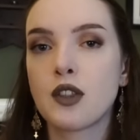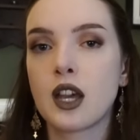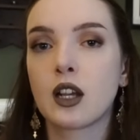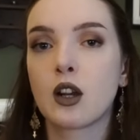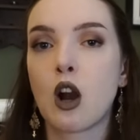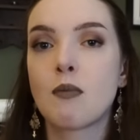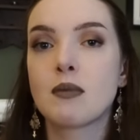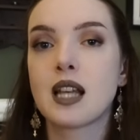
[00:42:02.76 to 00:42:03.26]
then
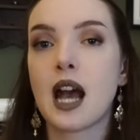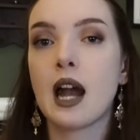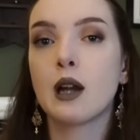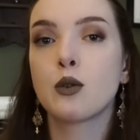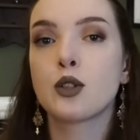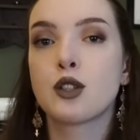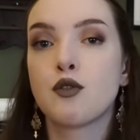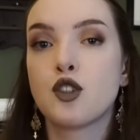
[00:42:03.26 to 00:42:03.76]
comes
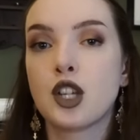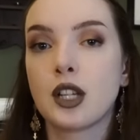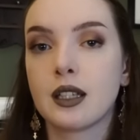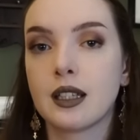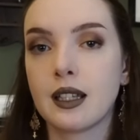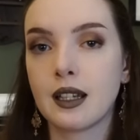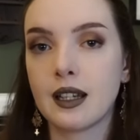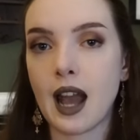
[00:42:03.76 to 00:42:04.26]
out of
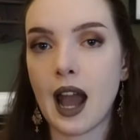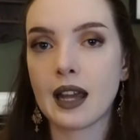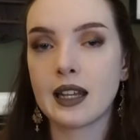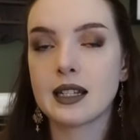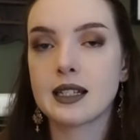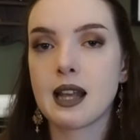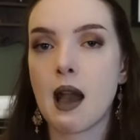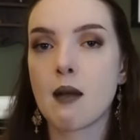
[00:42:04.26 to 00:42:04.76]
Gillian and
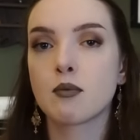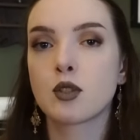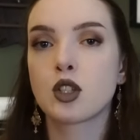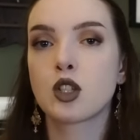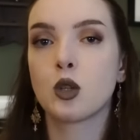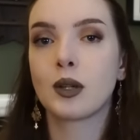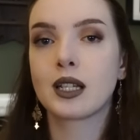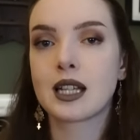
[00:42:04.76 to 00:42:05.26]
attempts
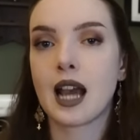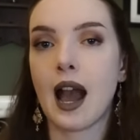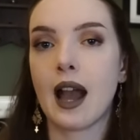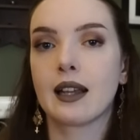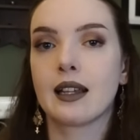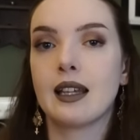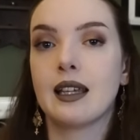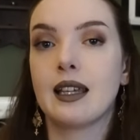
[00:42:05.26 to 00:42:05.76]
to
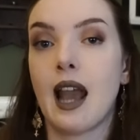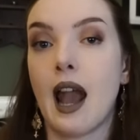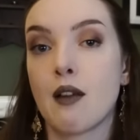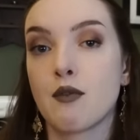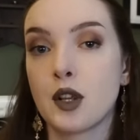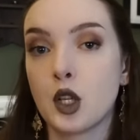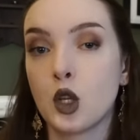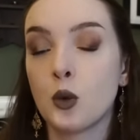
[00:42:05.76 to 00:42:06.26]
attack
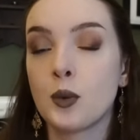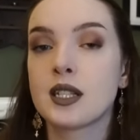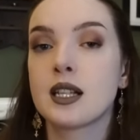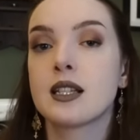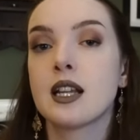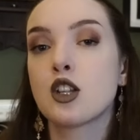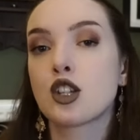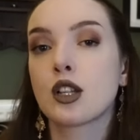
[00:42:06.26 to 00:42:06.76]
Gary, who has
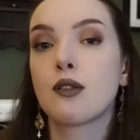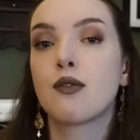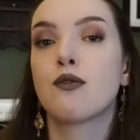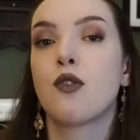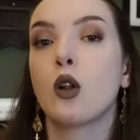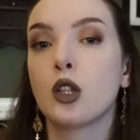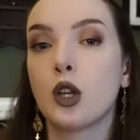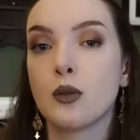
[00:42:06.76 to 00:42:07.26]
essentially
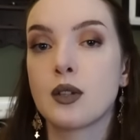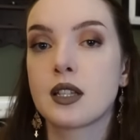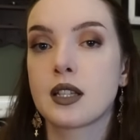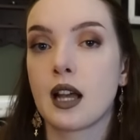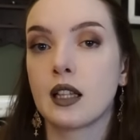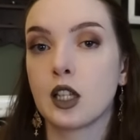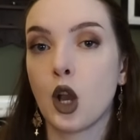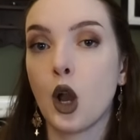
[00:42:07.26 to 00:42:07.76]
followed
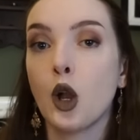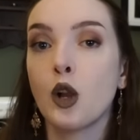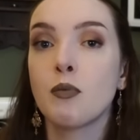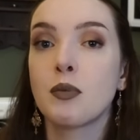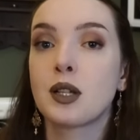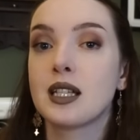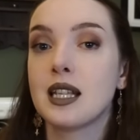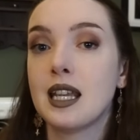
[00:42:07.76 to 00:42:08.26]
Sally home
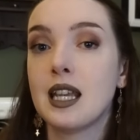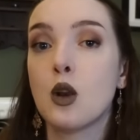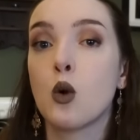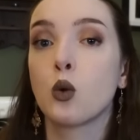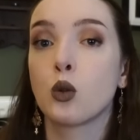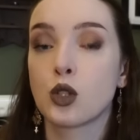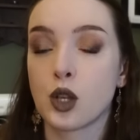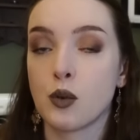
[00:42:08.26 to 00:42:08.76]
because he
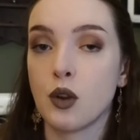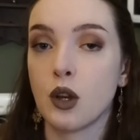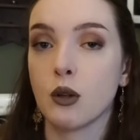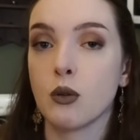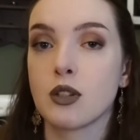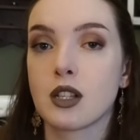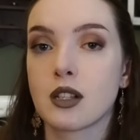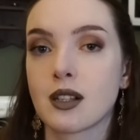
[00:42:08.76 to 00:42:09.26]
also
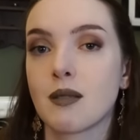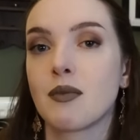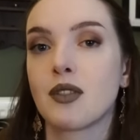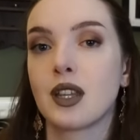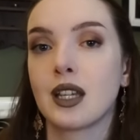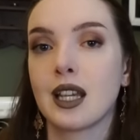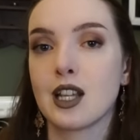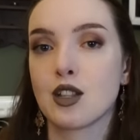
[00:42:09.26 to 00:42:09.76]
knows
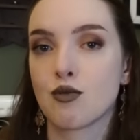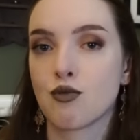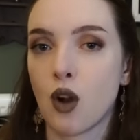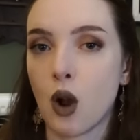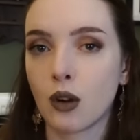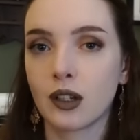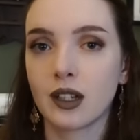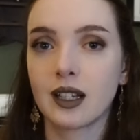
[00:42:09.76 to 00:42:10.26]
something is
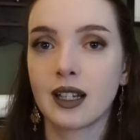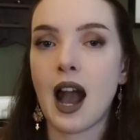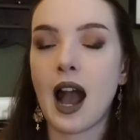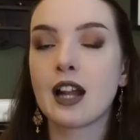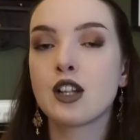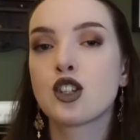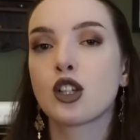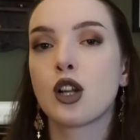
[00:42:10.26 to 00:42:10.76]
wrong.
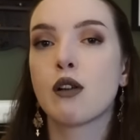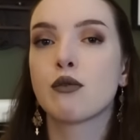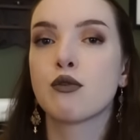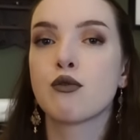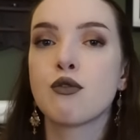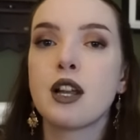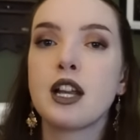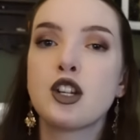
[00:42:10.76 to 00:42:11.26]

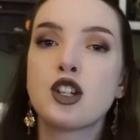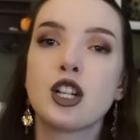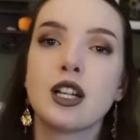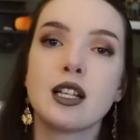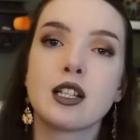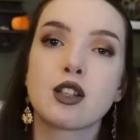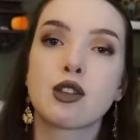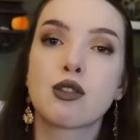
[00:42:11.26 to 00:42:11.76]
Angelov
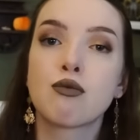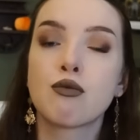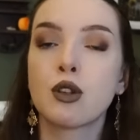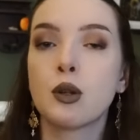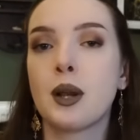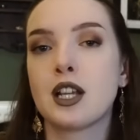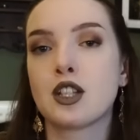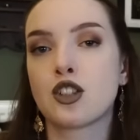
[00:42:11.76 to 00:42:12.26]
reaches
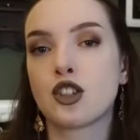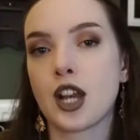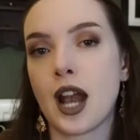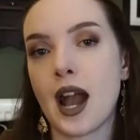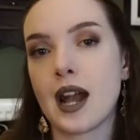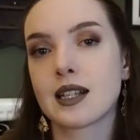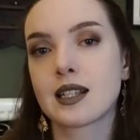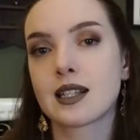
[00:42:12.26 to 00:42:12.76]
through his
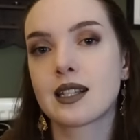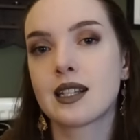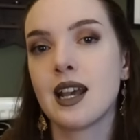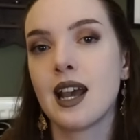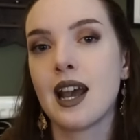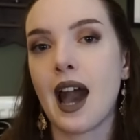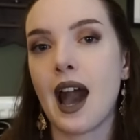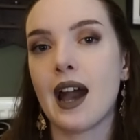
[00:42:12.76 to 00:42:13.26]
chest,
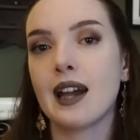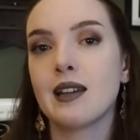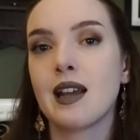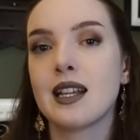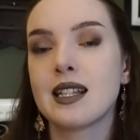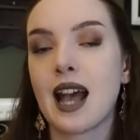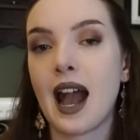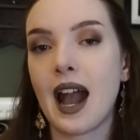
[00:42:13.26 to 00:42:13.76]
and
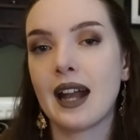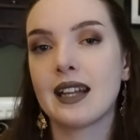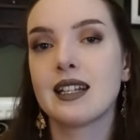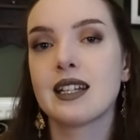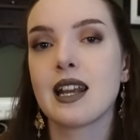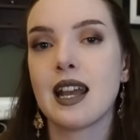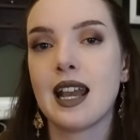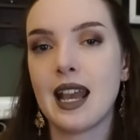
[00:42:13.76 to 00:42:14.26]
his
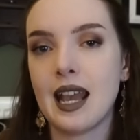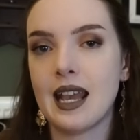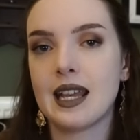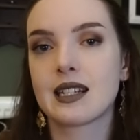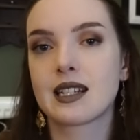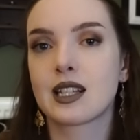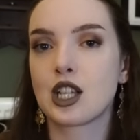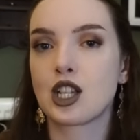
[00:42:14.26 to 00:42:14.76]
hand
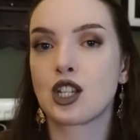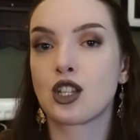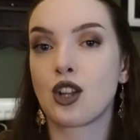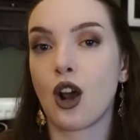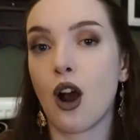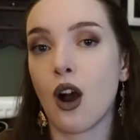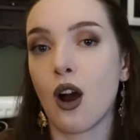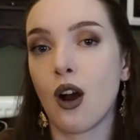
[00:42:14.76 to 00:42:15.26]
hits the
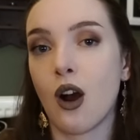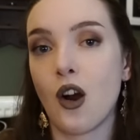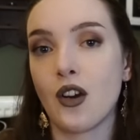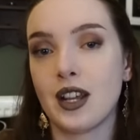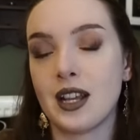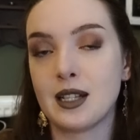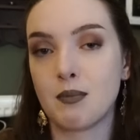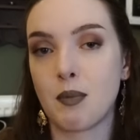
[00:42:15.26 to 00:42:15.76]
star
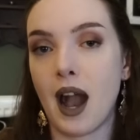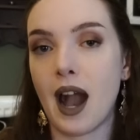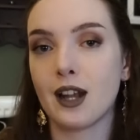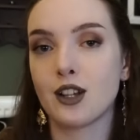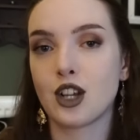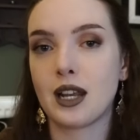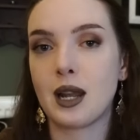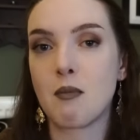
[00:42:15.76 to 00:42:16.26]
on his
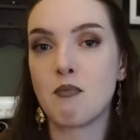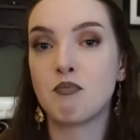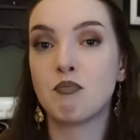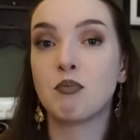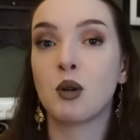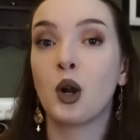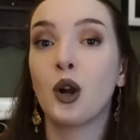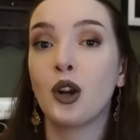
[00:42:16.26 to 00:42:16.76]
badge, and it
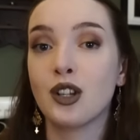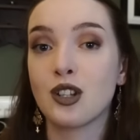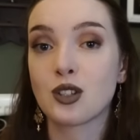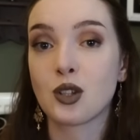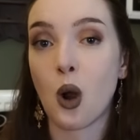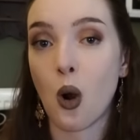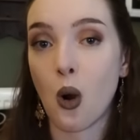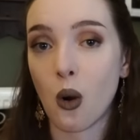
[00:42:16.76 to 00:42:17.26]

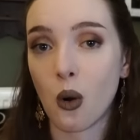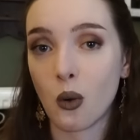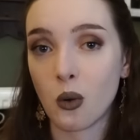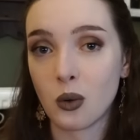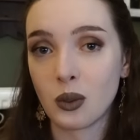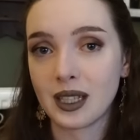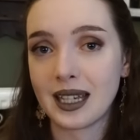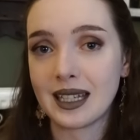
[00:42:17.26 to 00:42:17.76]
burns a
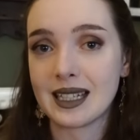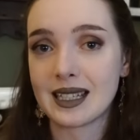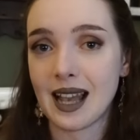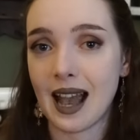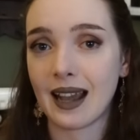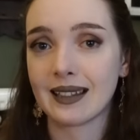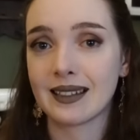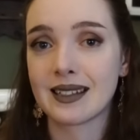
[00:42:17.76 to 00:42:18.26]
hole in his
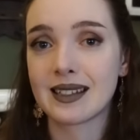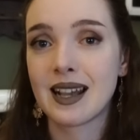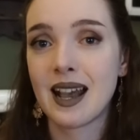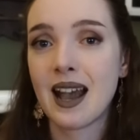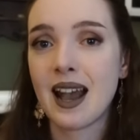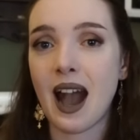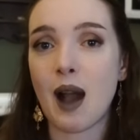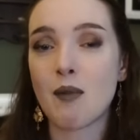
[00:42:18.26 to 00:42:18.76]
hand.
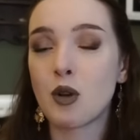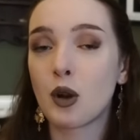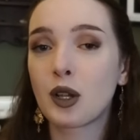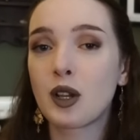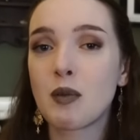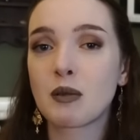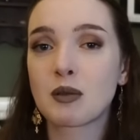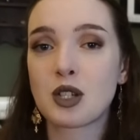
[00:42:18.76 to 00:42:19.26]
I'm not going
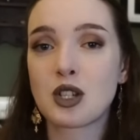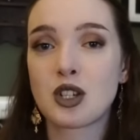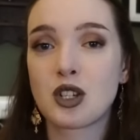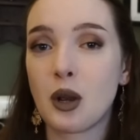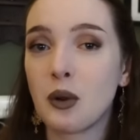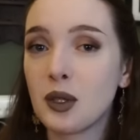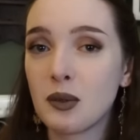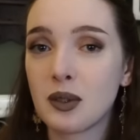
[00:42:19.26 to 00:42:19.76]
to be able to
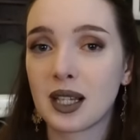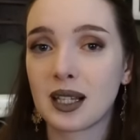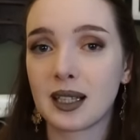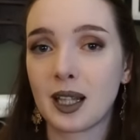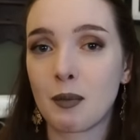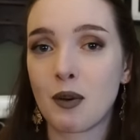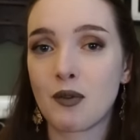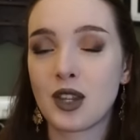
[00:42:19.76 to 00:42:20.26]
show you the
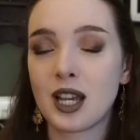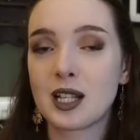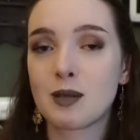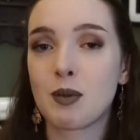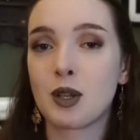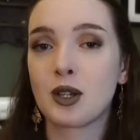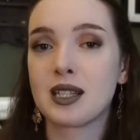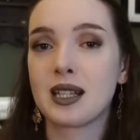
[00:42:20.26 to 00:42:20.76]
clip of this
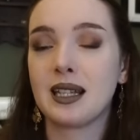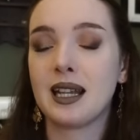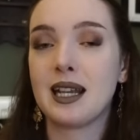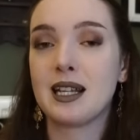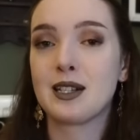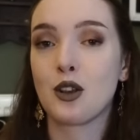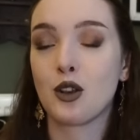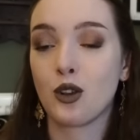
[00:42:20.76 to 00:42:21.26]
because it
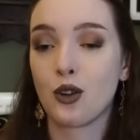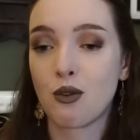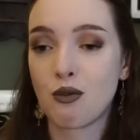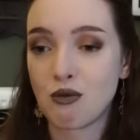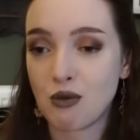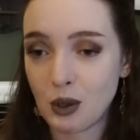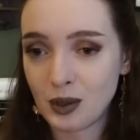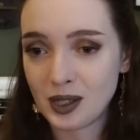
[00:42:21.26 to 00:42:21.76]
is
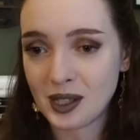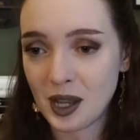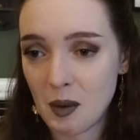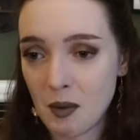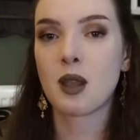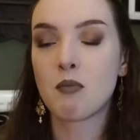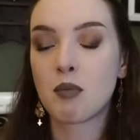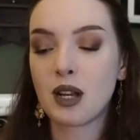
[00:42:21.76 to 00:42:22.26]

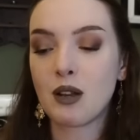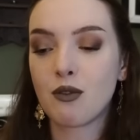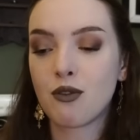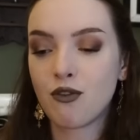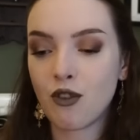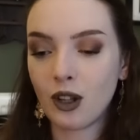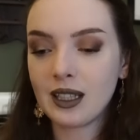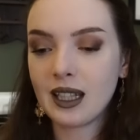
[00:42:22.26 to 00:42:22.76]
gruesome, but it
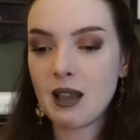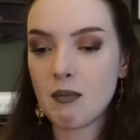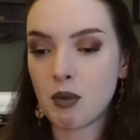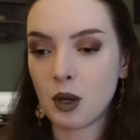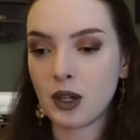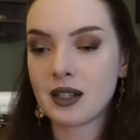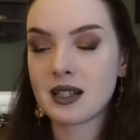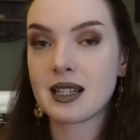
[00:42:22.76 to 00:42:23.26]
fully
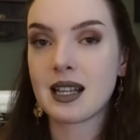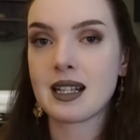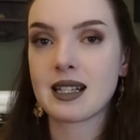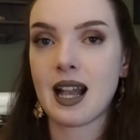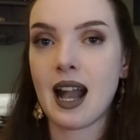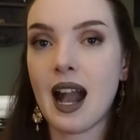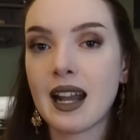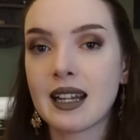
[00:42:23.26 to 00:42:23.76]
burns his
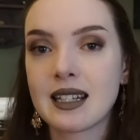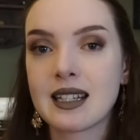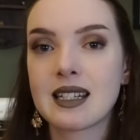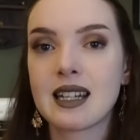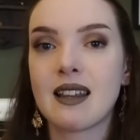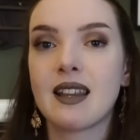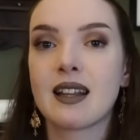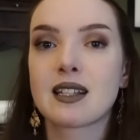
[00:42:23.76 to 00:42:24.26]
hand,
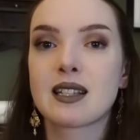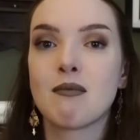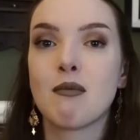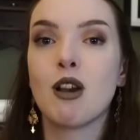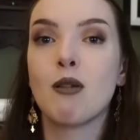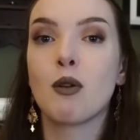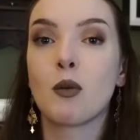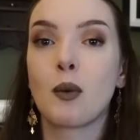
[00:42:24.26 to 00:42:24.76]
and that's the
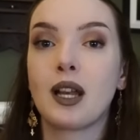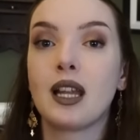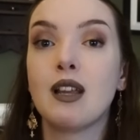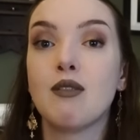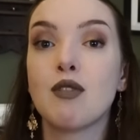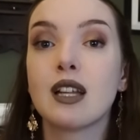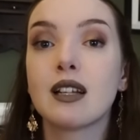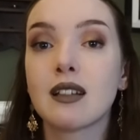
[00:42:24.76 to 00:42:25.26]
moment when he
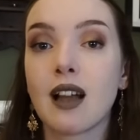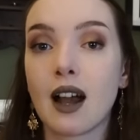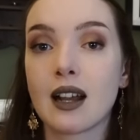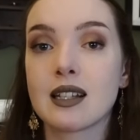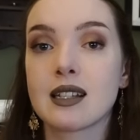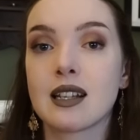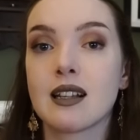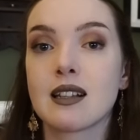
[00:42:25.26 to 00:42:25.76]

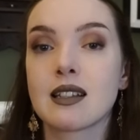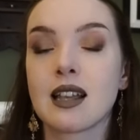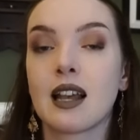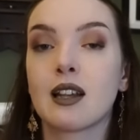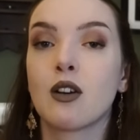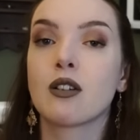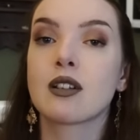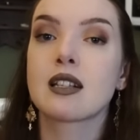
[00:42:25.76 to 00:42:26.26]
realizes,
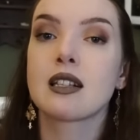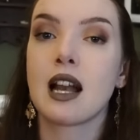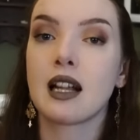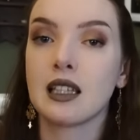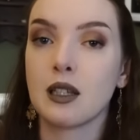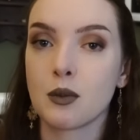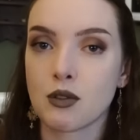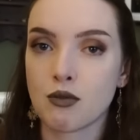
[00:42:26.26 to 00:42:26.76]
hang on,
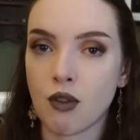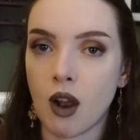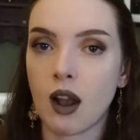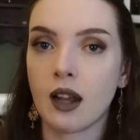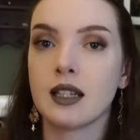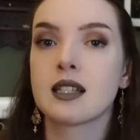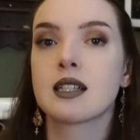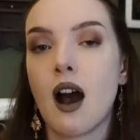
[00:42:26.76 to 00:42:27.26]
Sally was
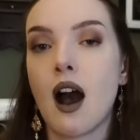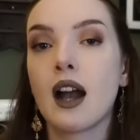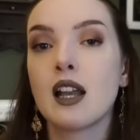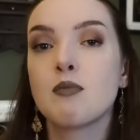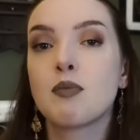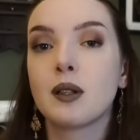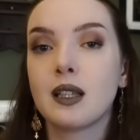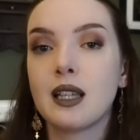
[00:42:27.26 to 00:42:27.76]
right. I
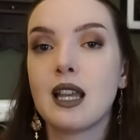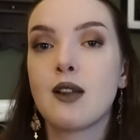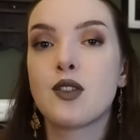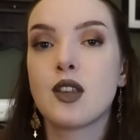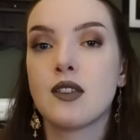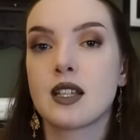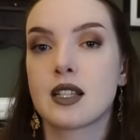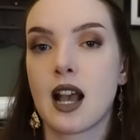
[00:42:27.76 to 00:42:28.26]
believe
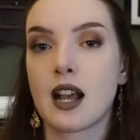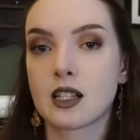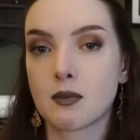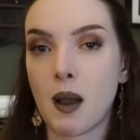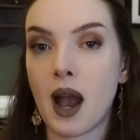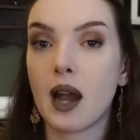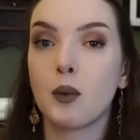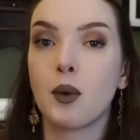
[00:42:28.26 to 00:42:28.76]
that this has
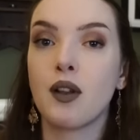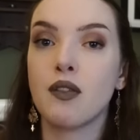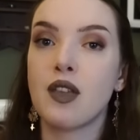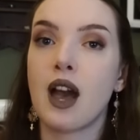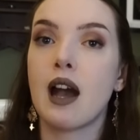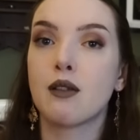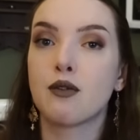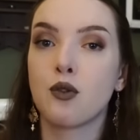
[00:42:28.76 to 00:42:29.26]
power,
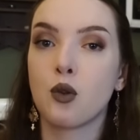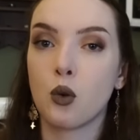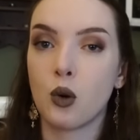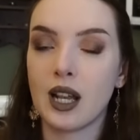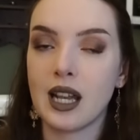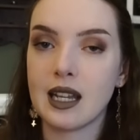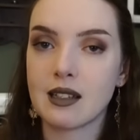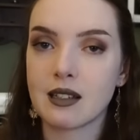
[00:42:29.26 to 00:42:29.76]

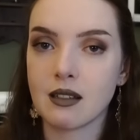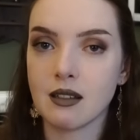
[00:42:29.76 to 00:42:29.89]
therefore it